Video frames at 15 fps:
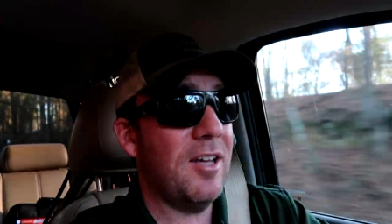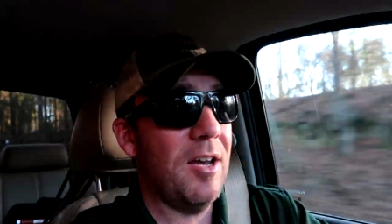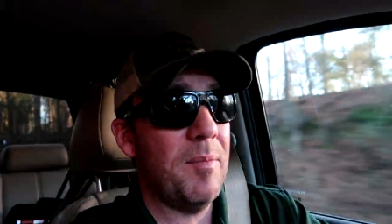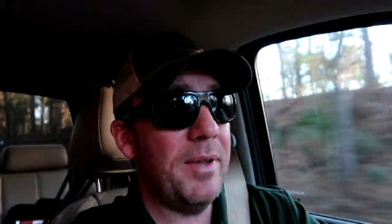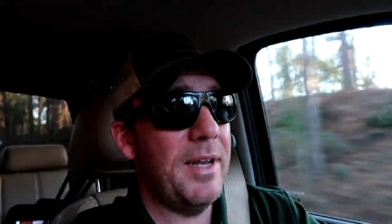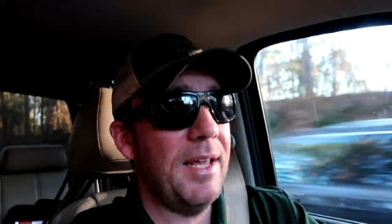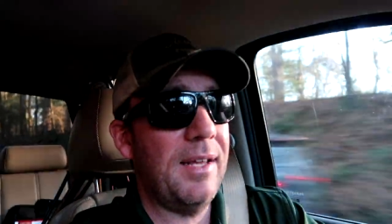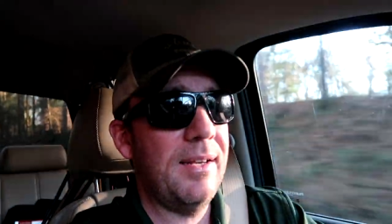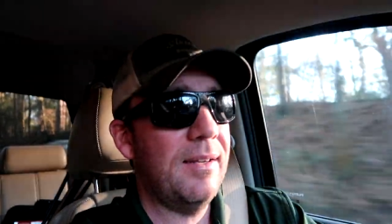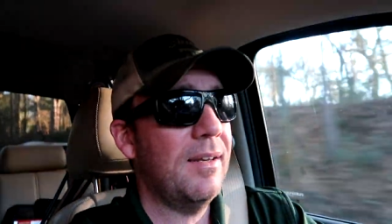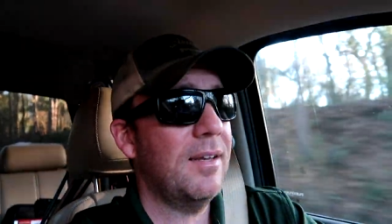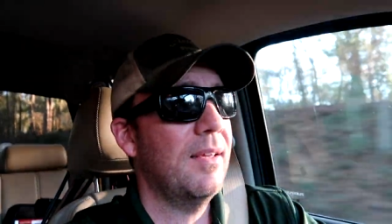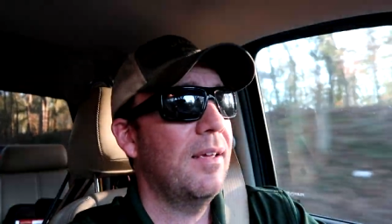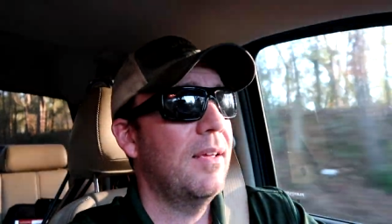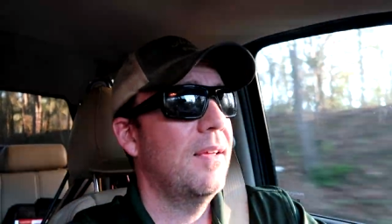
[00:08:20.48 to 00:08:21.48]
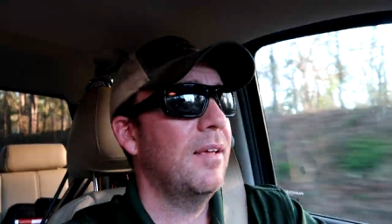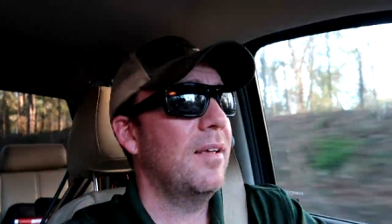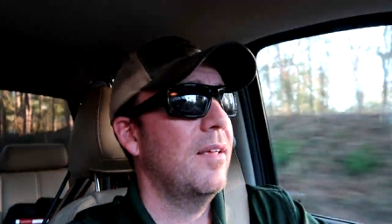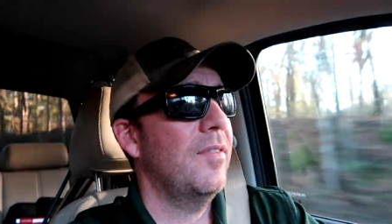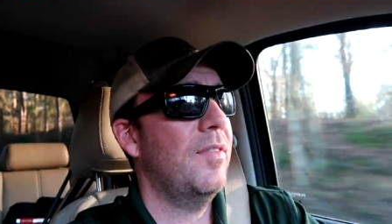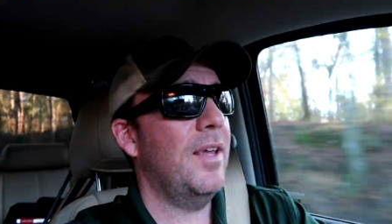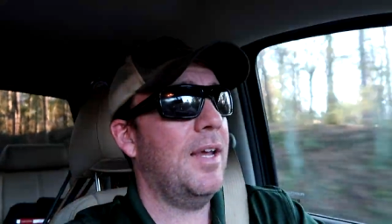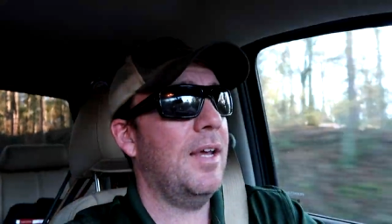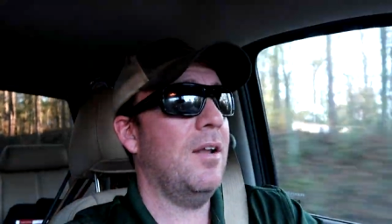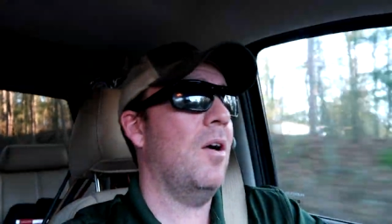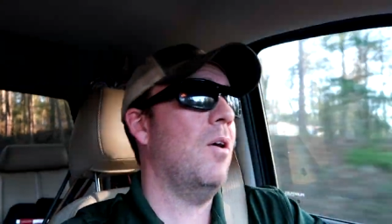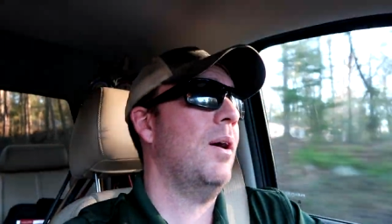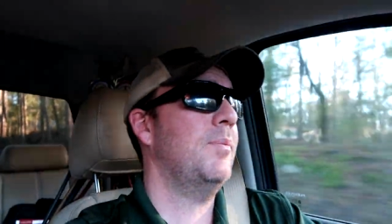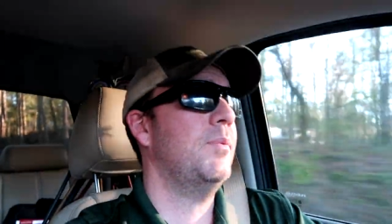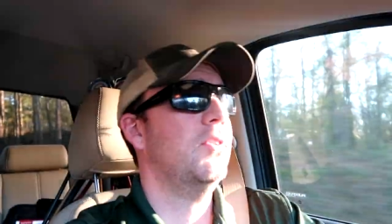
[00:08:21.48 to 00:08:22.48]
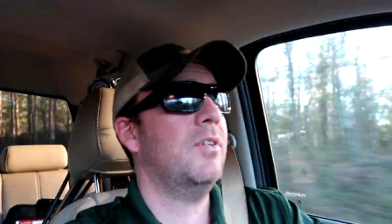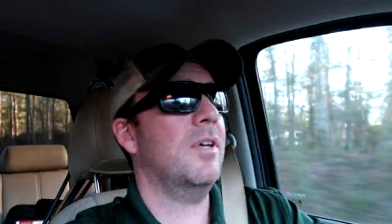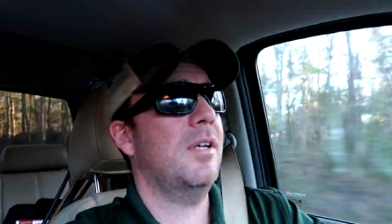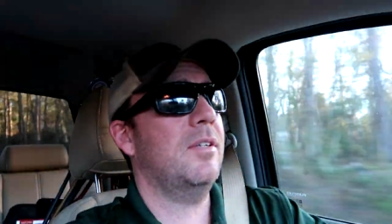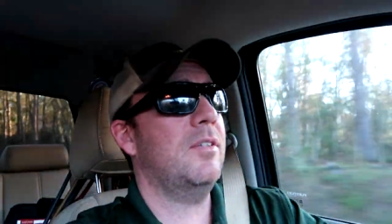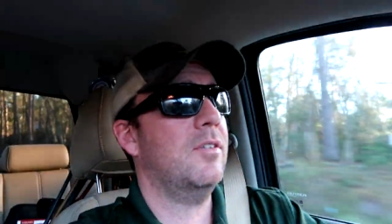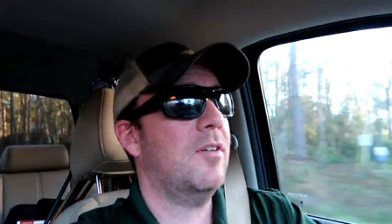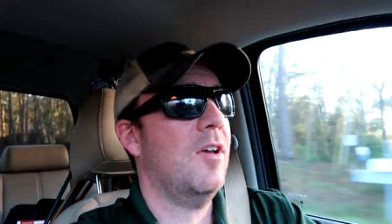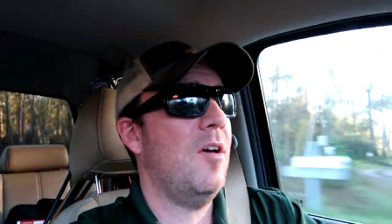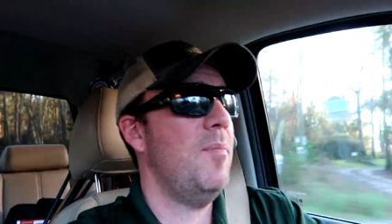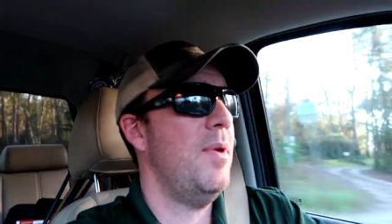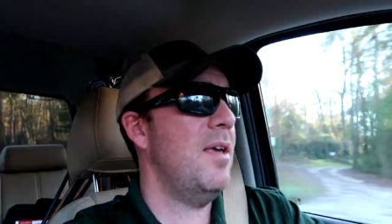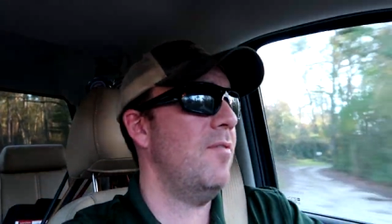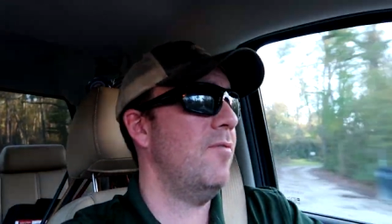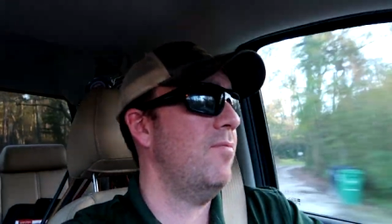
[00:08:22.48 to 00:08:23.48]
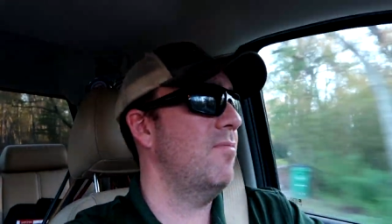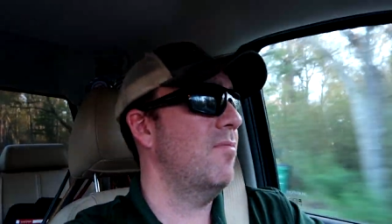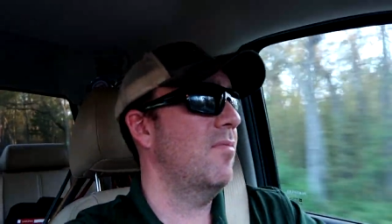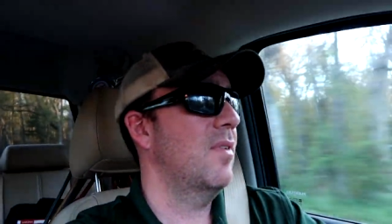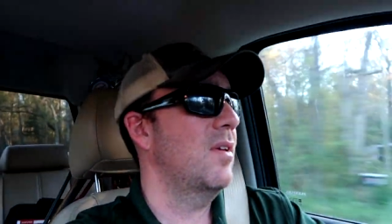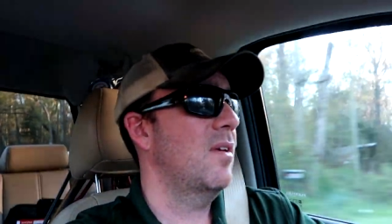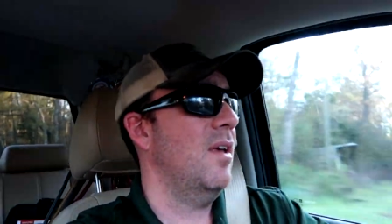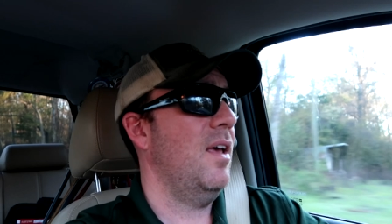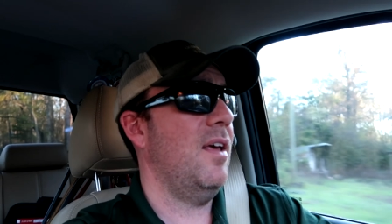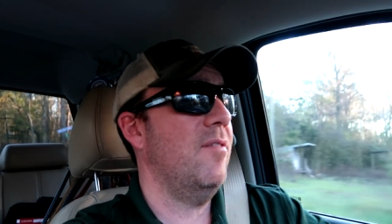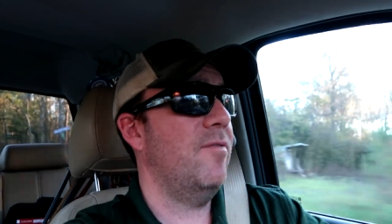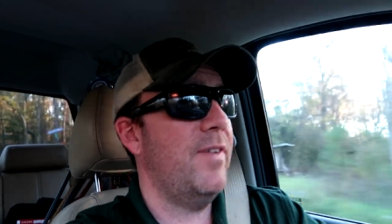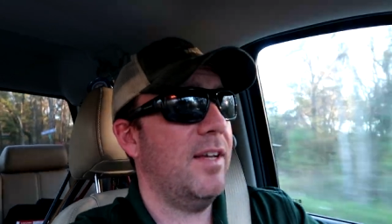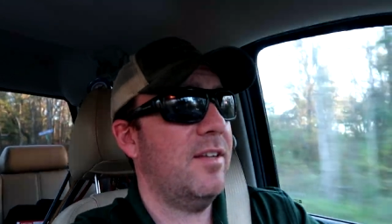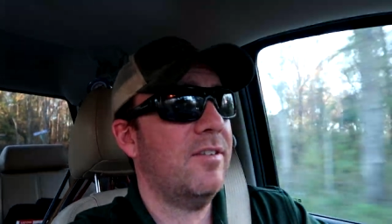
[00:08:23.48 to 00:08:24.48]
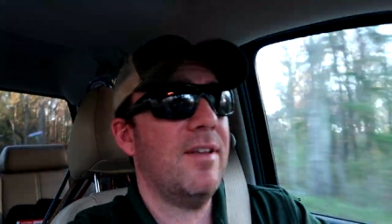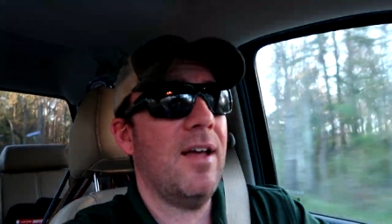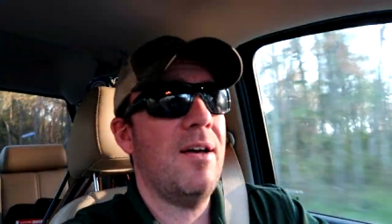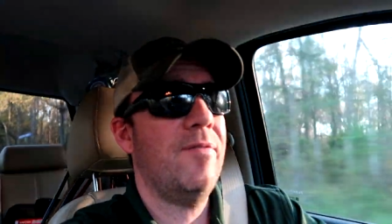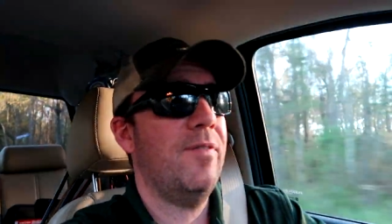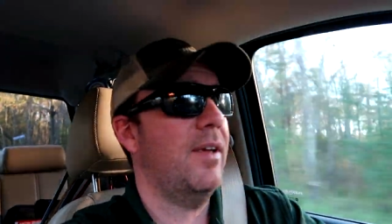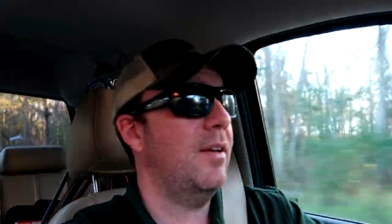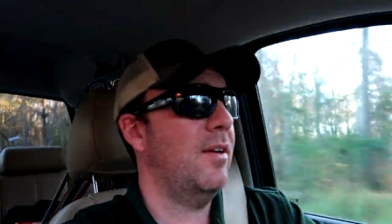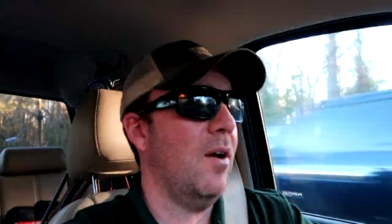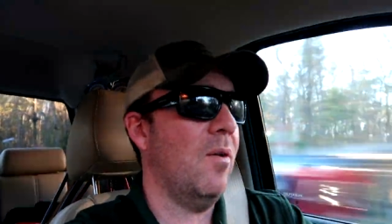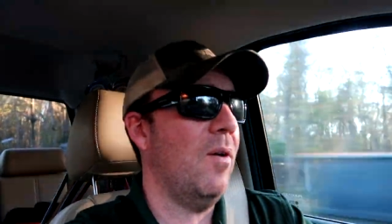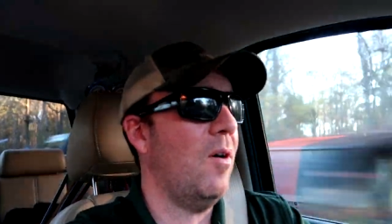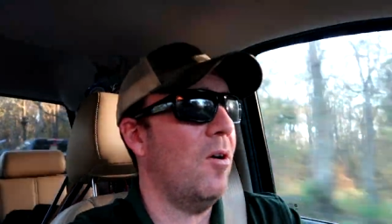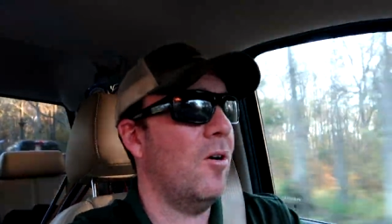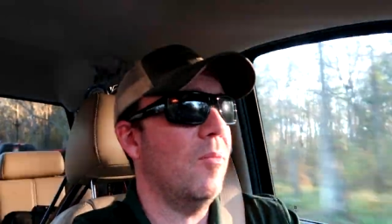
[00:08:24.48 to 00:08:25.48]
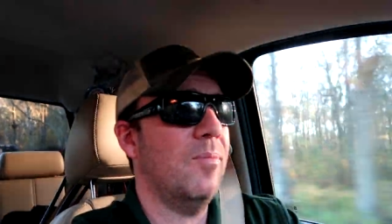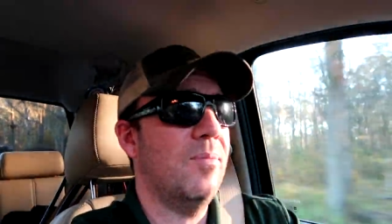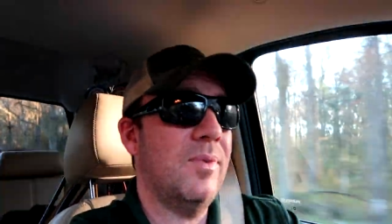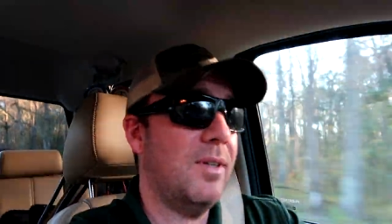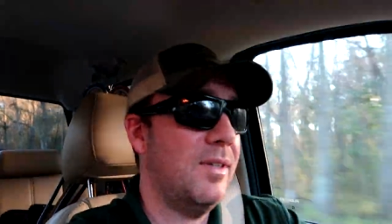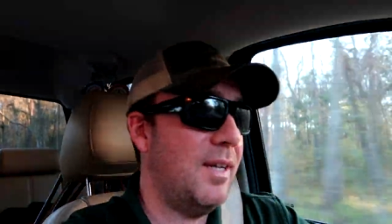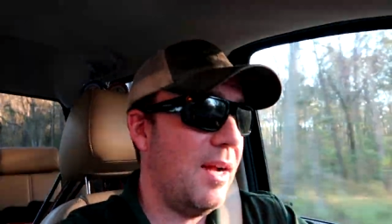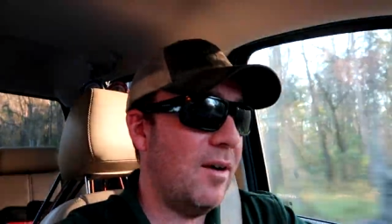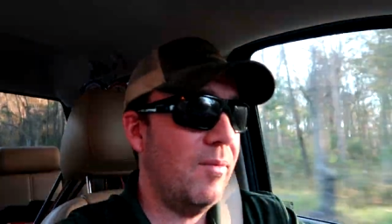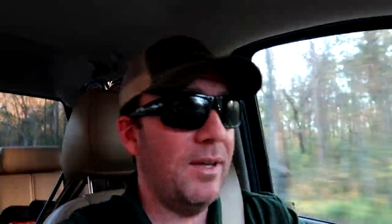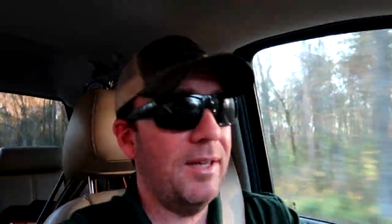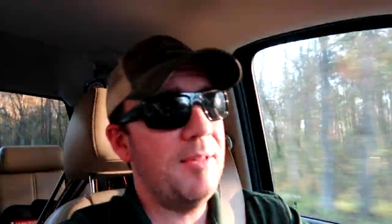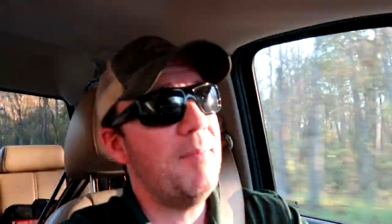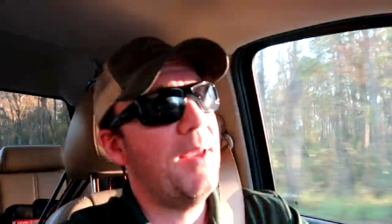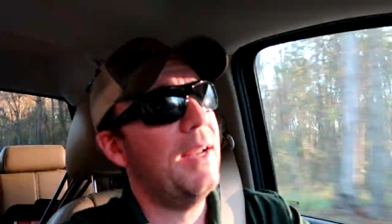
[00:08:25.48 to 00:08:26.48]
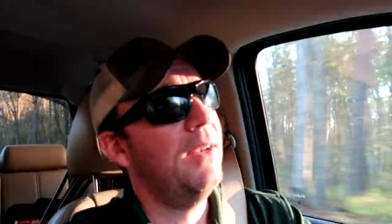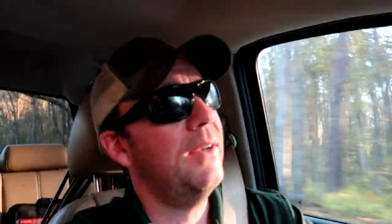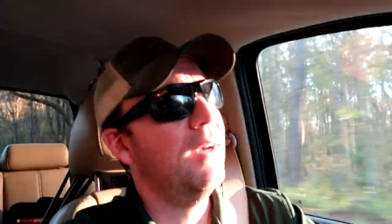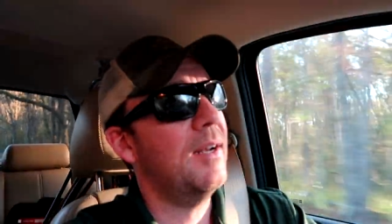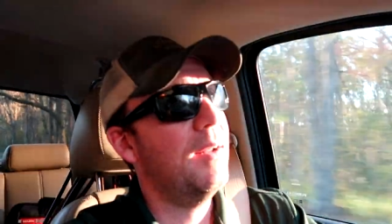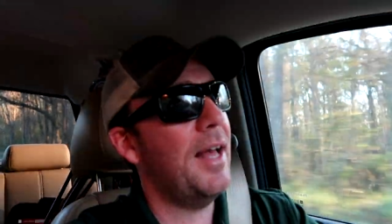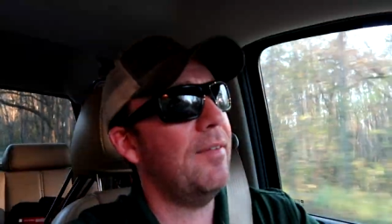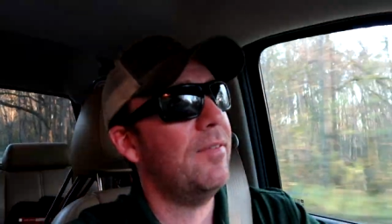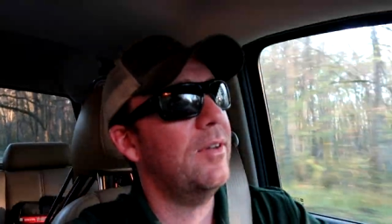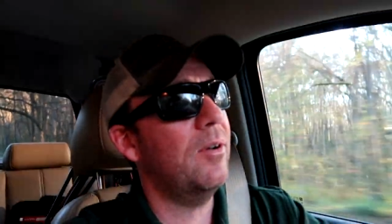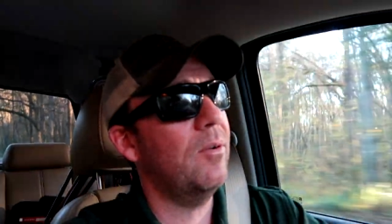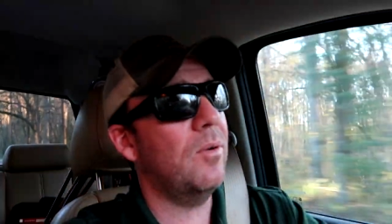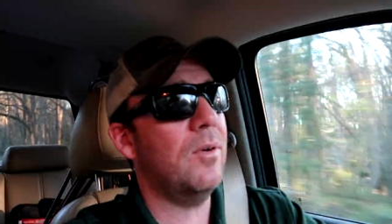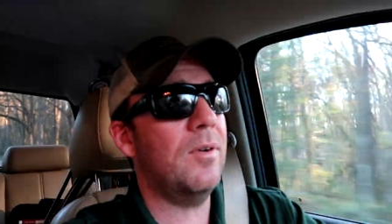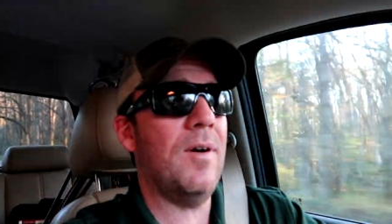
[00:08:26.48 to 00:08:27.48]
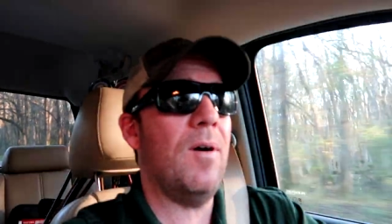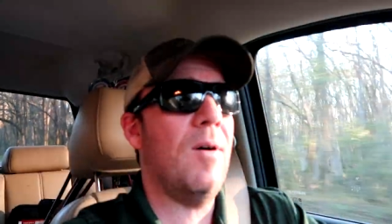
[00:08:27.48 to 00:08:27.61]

They're coming in thinking, oh, I'm just gonna just come in and fix stuff and go home. Well, not really, man. You're gonna have to go on